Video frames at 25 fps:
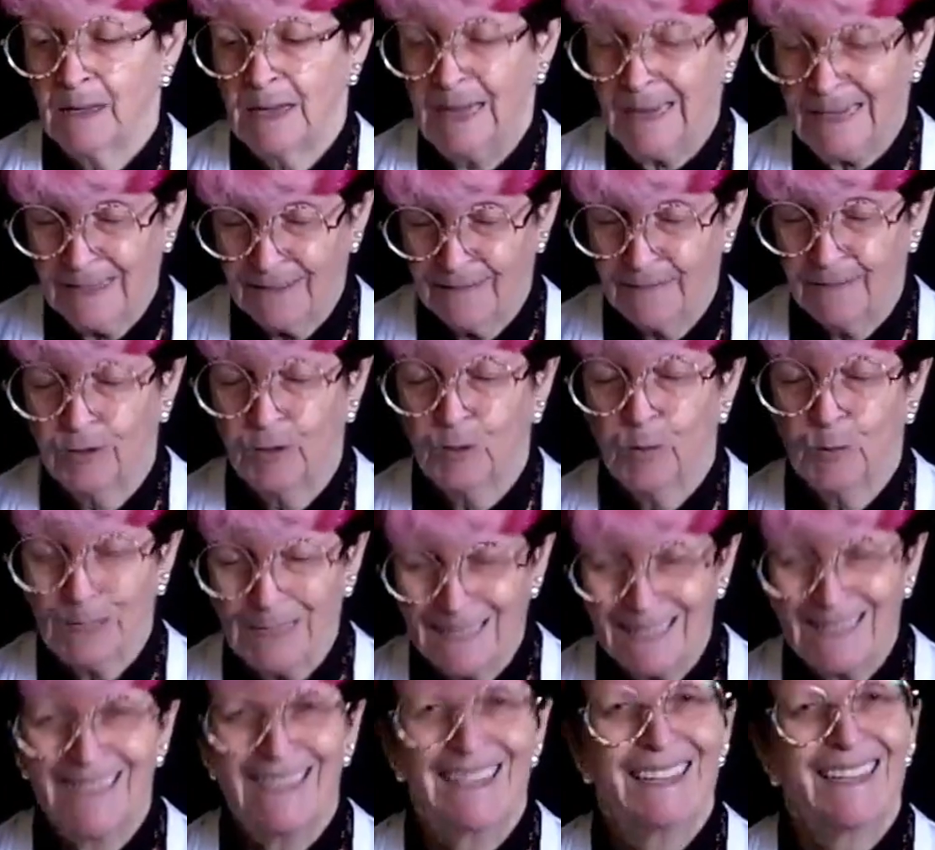
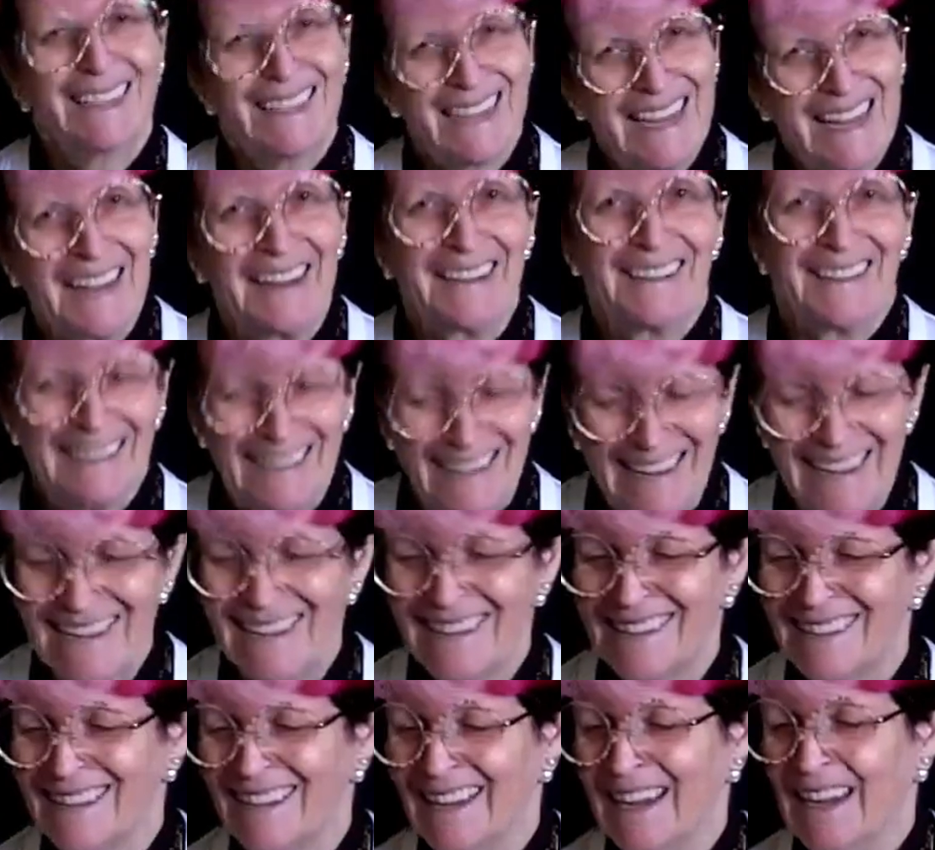influenced
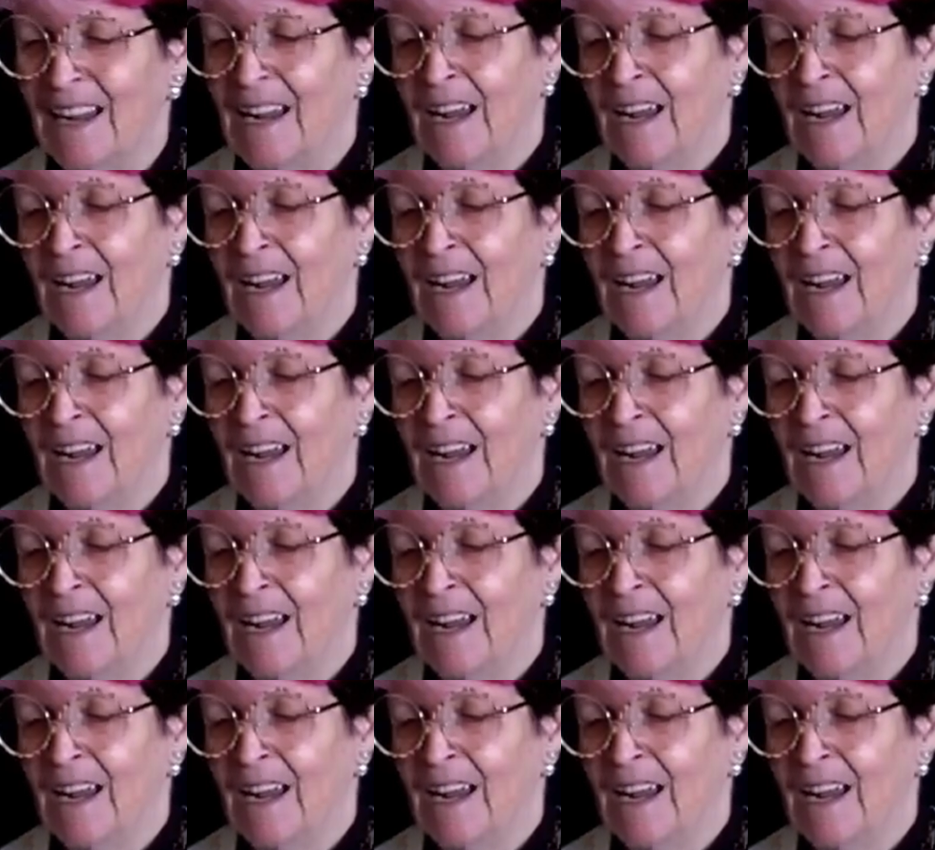techniques.